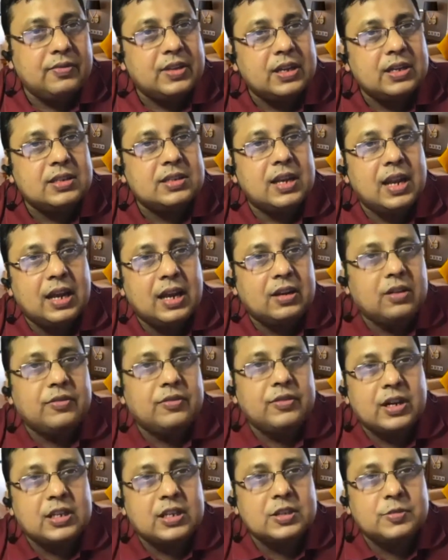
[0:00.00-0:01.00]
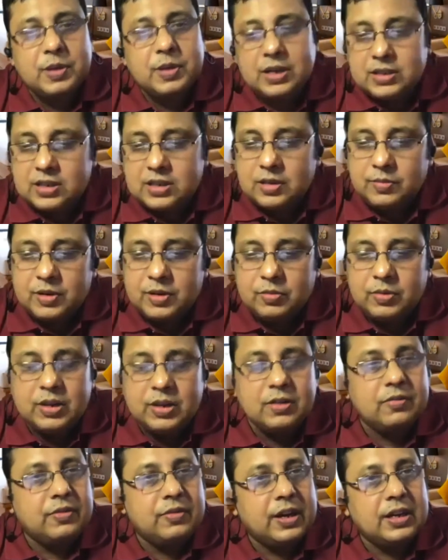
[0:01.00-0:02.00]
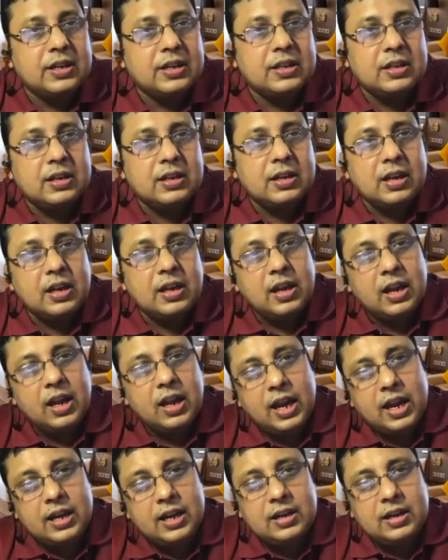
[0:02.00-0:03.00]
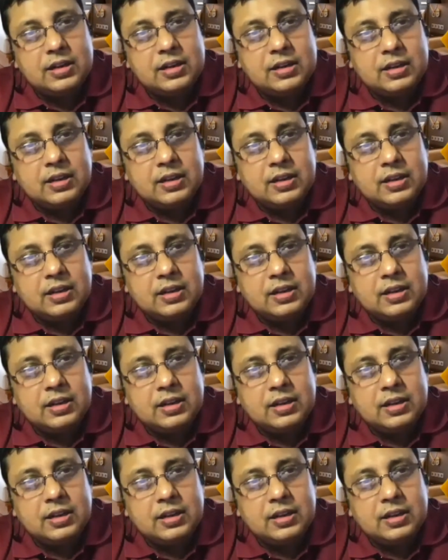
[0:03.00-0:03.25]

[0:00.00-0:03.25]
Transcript: there is lack of transparency between vendor and